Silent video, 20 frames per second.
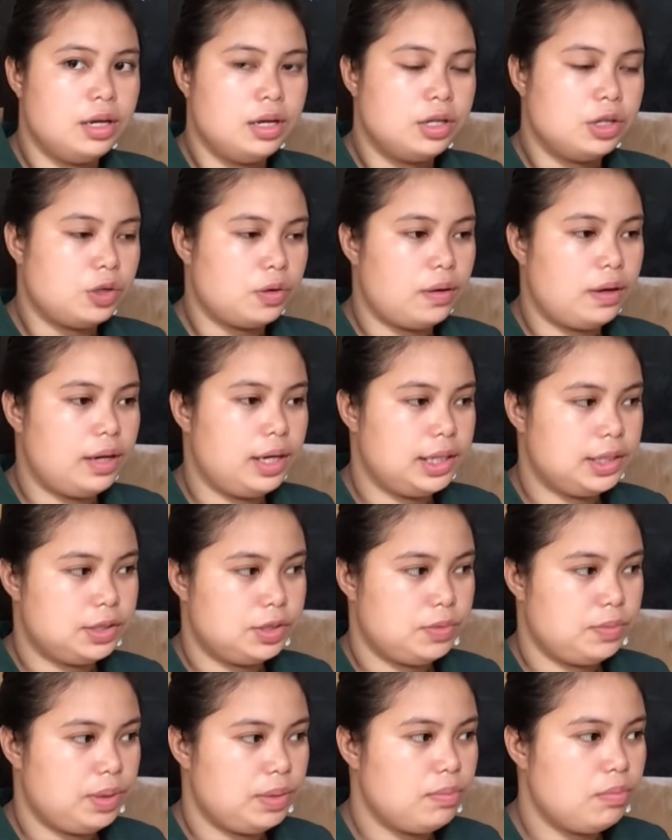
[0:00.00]
trying
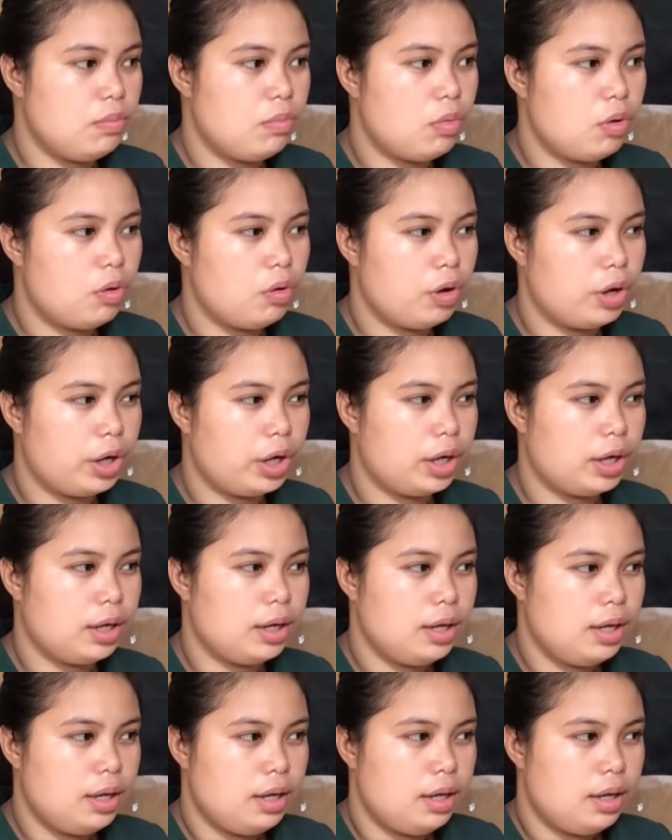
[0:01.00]
to be more
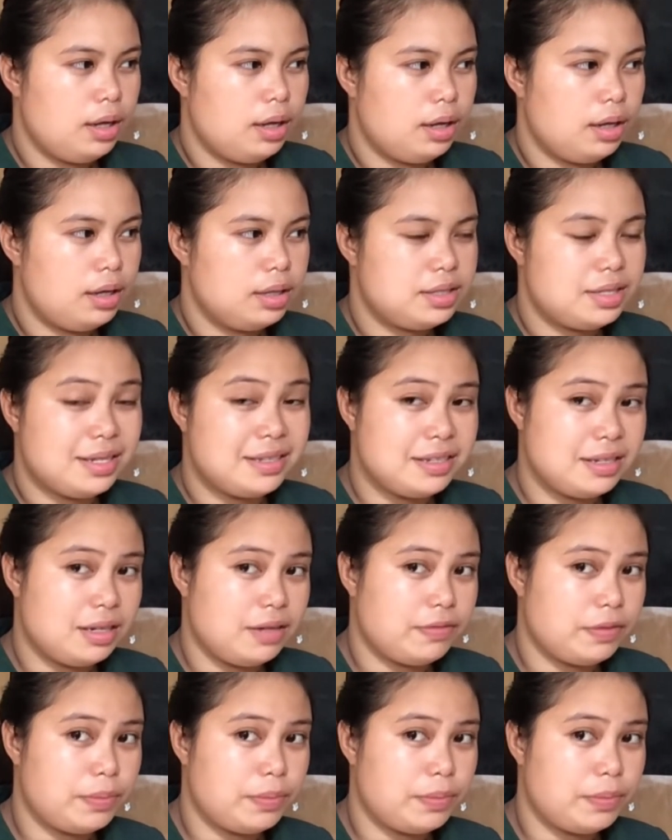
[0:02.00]
sensitive